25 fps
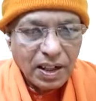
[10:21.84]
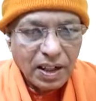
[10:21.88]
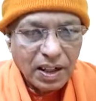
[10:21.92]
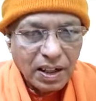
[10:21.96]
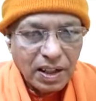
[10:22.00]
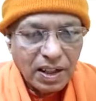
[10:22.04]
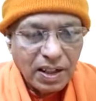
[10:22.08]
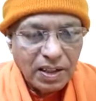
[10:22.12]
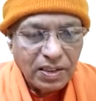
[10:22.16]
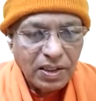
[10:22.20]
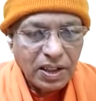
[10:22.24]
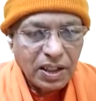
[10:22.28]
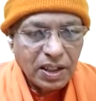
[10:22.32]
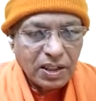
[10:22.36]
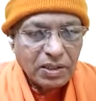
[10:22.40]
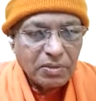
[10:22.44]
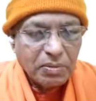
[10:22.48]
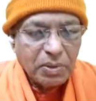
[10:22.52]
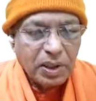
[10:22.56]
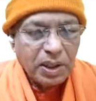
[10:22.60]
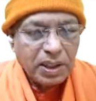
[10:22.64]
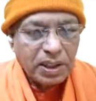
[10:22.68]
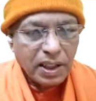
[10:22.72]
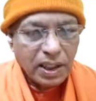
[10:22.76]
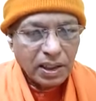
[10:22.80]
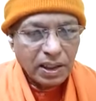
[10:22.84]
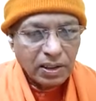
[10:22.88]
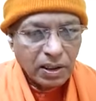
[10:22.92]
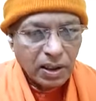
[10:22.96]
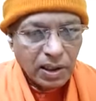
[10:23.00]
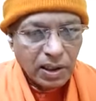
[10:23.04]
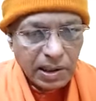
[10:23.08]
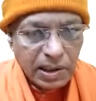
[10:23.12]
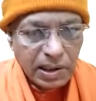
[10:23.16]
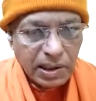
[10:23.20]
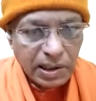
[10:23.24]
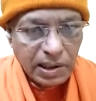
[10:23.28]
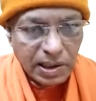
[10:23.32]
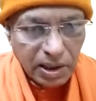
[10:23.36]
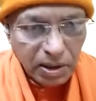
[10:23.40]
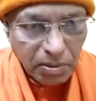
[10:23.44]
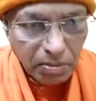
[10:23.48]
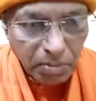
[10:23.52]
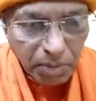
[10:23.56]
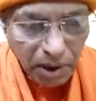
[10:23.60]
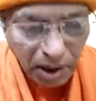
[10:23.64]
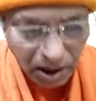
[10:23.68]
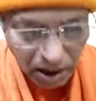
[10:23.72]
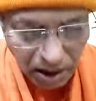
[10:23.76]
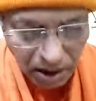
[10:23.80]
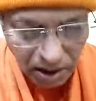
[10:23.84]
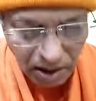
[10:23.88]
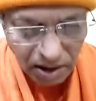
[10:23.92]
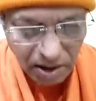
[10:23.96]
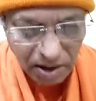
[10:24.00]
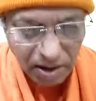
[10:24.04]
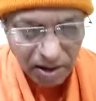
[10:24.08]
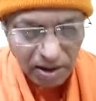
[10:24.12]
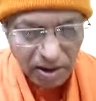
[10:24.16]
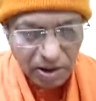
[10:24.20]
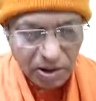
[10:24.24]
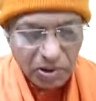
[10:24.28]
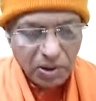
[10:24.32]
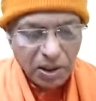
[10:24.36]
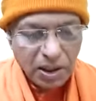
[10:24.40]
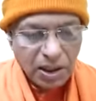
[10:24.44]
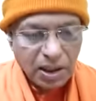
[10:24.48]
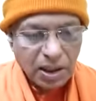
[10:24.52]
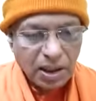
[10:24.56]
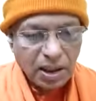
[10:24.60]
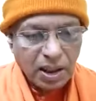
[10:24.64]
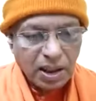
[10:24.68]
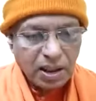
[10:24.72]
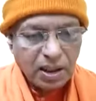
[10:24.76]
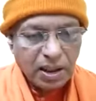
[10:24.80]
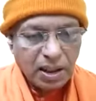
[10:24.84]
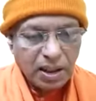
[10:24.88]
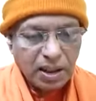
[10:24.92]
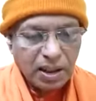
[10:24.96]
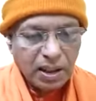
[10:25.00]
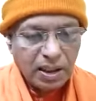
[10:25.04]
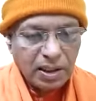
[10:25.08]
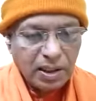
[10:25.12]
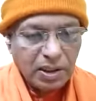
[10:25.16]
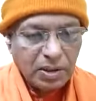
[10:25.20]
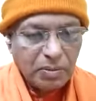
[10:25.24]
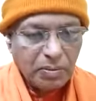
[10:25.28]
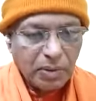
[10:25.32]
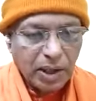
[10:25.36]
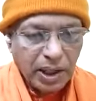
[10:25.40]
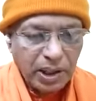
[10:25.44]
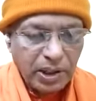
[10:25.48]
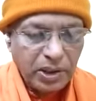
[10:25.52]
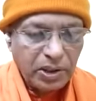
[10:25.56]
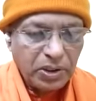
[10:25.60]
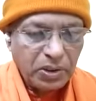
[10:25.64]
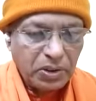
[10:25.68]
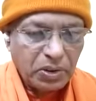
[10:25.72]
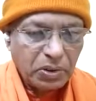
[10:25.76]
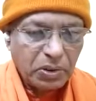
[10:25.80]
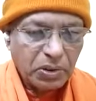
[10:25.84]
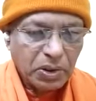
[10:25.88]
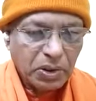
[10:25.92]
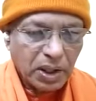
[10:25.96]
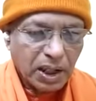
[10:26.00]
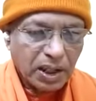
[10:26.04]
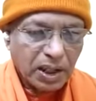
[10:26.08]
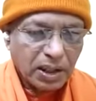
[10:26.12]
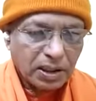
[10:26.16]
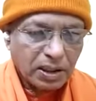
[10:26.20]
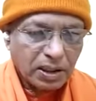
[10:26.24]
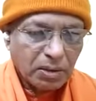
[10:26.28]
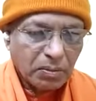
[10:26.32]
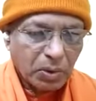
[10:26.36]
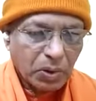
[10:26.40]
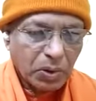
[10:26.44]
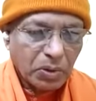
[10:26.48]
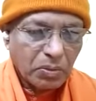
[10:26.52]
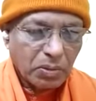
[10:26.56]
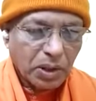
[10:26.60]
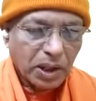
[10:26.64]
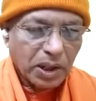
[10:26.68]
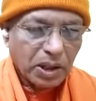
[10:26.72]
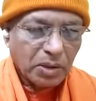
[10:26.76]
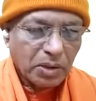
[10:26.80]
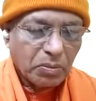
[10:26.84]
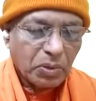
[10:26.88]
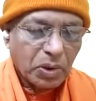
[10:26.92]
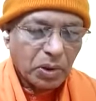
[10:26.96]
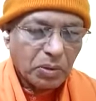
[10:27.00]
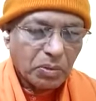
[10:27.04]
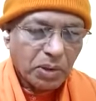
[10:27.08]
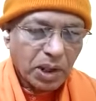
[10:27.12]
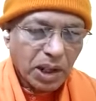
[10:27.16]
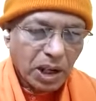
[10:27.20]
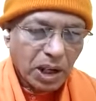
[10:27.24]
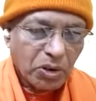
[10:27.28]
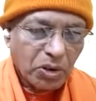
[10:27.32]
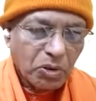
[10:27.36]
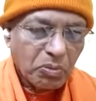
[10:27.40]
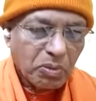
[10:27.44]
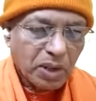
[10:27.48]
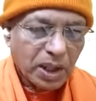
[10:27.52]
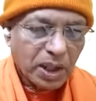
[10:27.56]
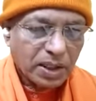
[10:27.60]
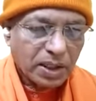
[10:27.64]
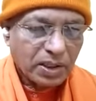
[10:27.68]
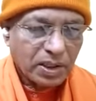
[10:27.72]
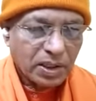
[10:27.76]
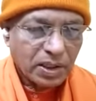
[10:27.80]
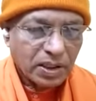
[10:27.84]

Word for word: It just means your kartavya. You are telling that it is my duty to earn the more money. Or money, how much?